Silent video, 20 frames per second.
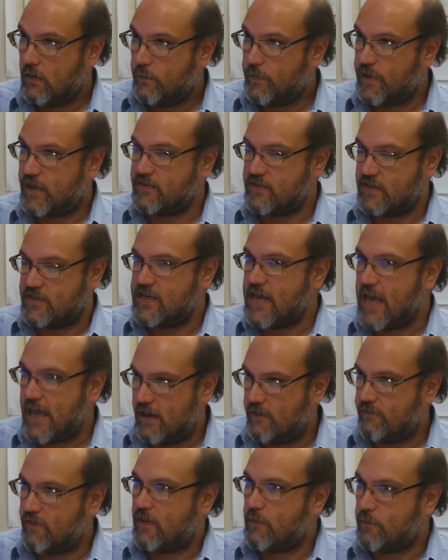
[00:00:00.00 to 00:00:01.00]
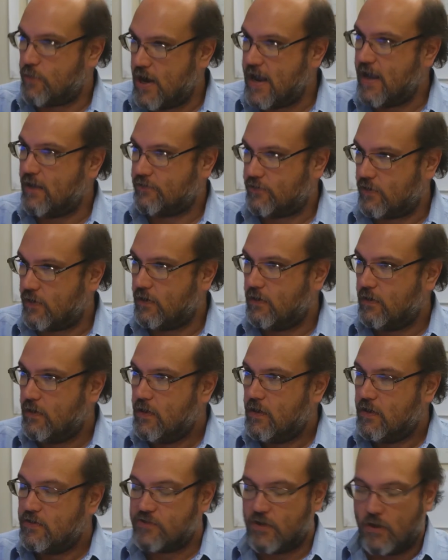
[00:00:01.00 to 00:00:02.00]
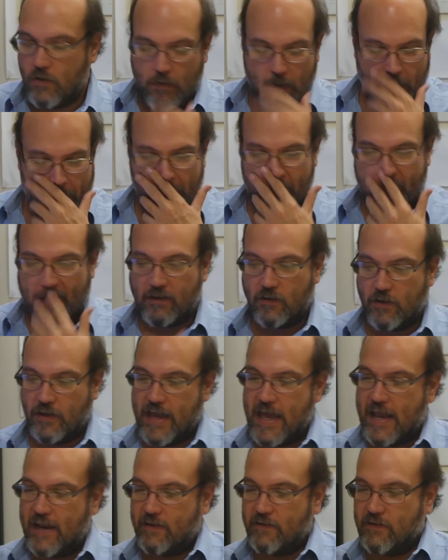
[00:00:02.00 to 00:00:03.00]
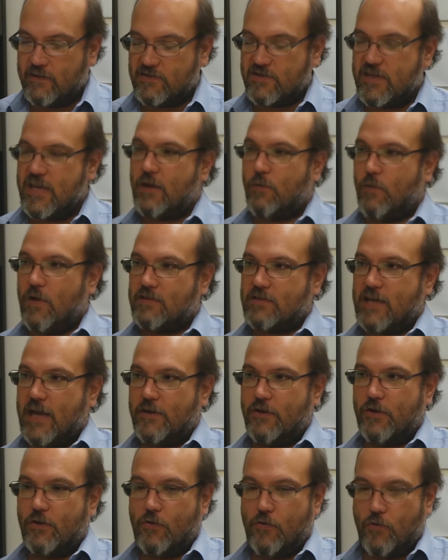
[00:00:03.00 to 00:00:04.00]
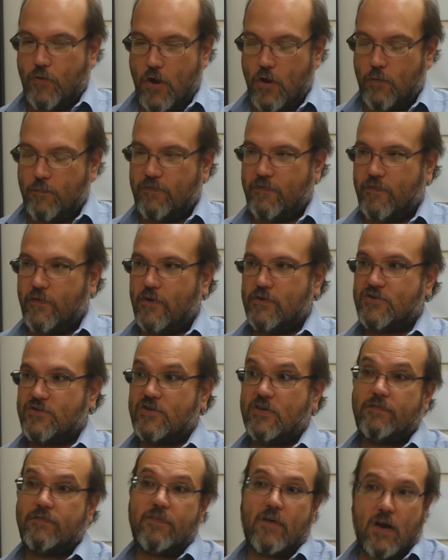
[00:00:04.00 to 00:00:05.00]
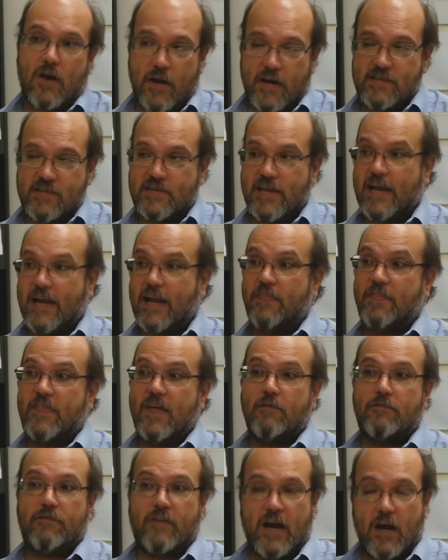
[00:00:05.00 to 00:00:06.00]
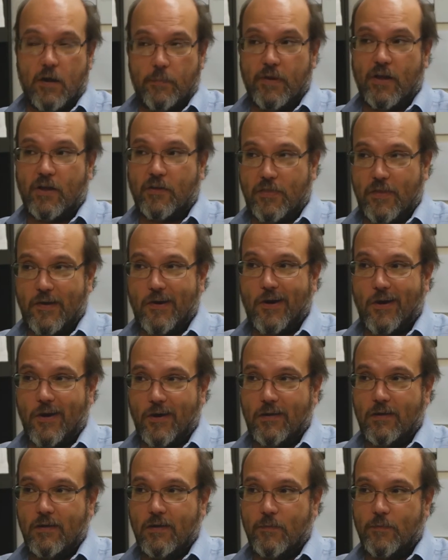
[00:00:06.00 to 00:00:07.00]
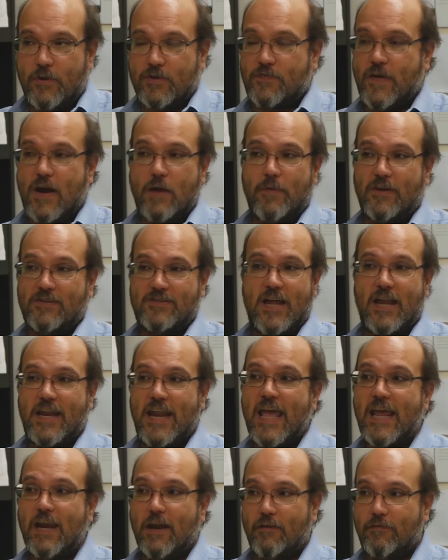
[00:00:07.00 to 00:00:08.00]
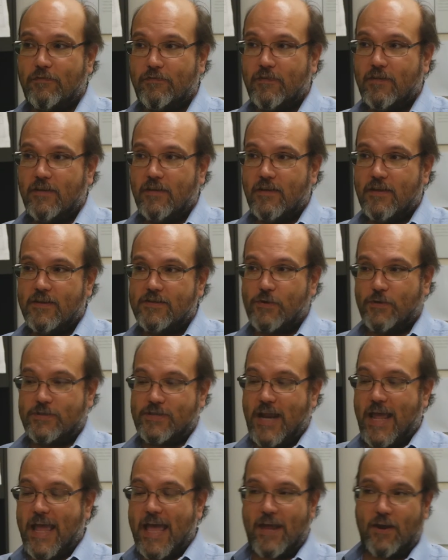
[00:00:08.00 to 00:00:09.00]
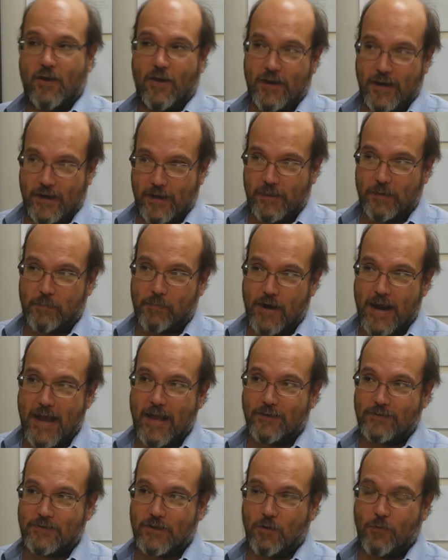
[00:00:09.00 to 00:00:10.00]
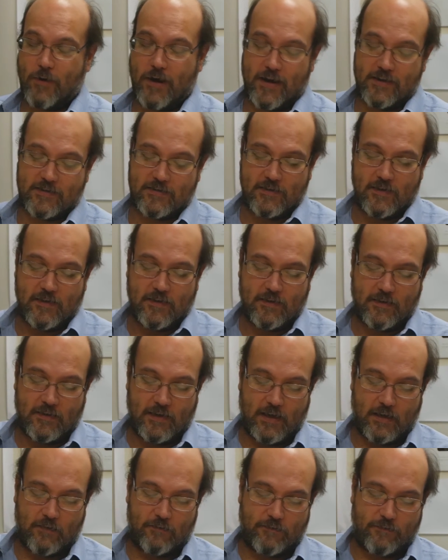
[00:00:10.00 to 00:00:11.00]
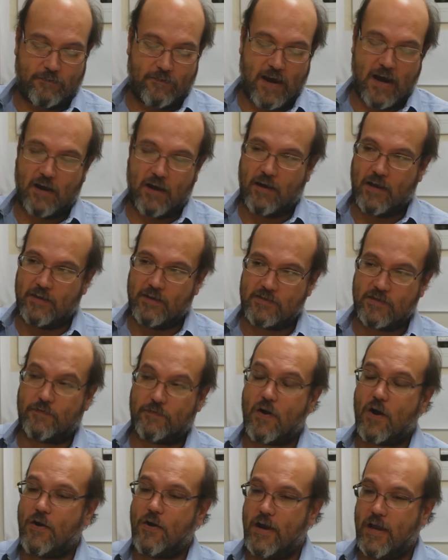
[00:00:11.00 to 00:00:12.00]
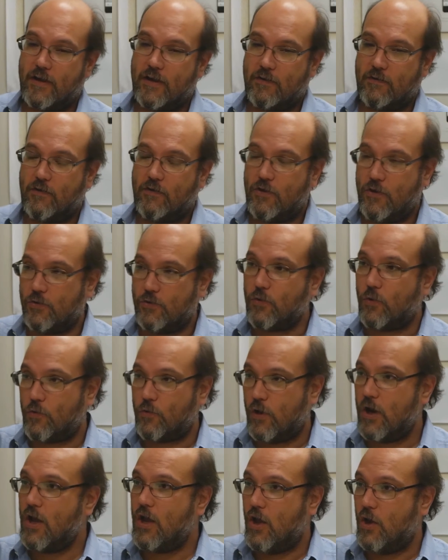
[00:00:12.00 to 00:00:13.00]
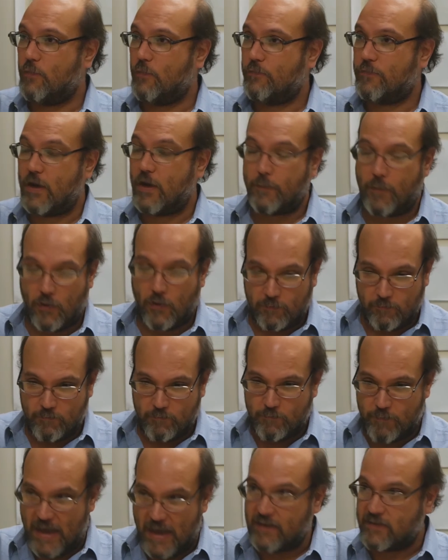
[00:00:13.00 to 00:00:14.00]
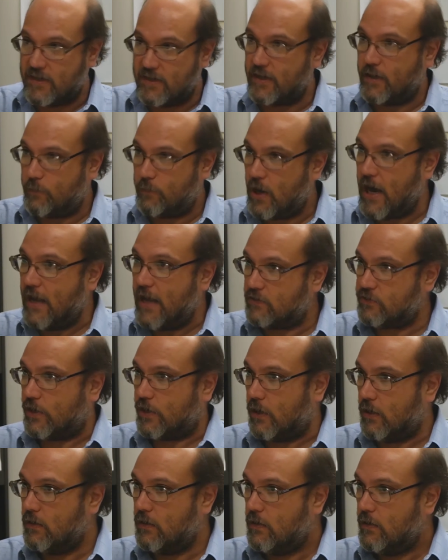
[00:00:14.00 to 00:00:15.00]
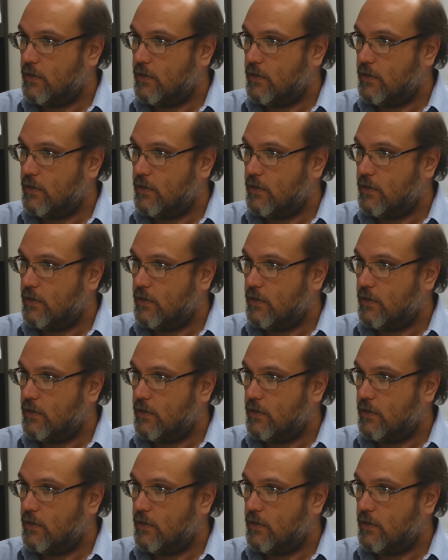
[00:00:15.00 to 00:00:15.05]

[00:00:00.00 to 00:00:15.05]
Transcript: because it's native in the browser. So if I had to look at it in a sequence, I'd do Chrome first, Safari second, then Firebug third, because Firebug's not native. So it's an add-on into the browser, whereas in Fire in Safari and Google Chrome, they're both baked into the browser,